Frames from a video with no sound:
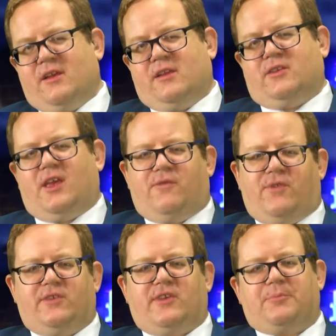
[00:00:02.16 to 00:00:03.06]
So here
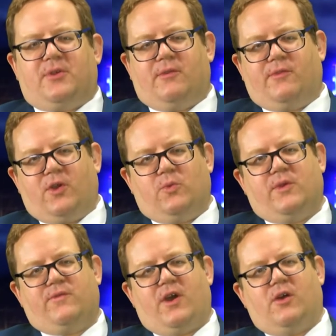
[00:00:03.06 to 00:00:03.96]
for this episode of the vote
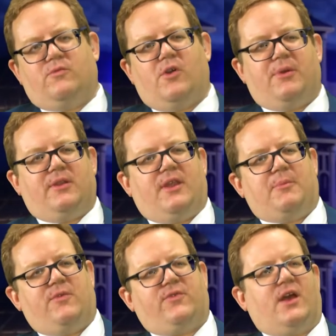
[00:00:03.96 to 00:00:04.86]
with uh, Robert
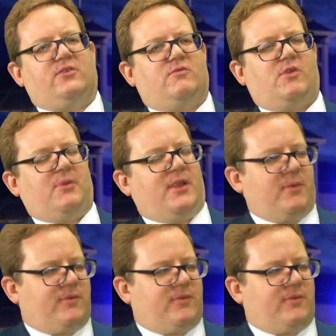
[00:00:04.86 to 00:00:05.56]
Nemeth, Councillor Robert Nemeth,